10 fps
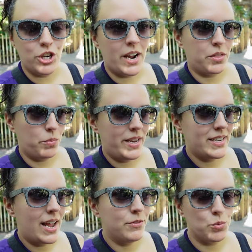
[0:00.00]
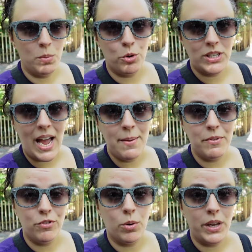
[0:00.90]
check the wait times one more time
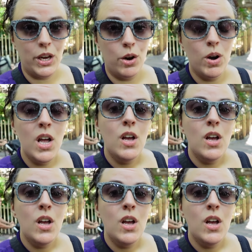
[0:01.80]
before we go.